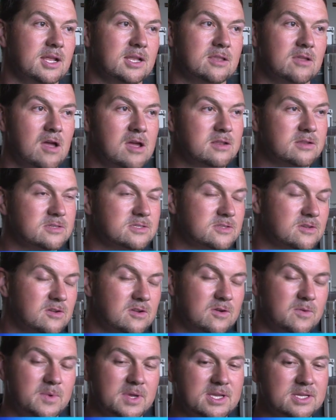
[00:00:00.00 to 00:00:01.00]
it done, the
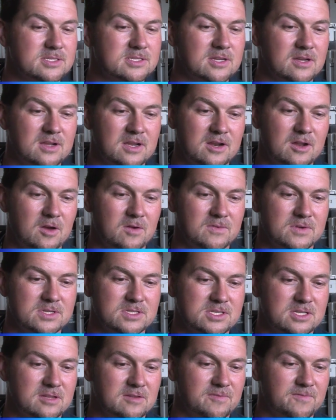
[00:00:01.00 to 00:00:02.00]
sooner we can turn it over to the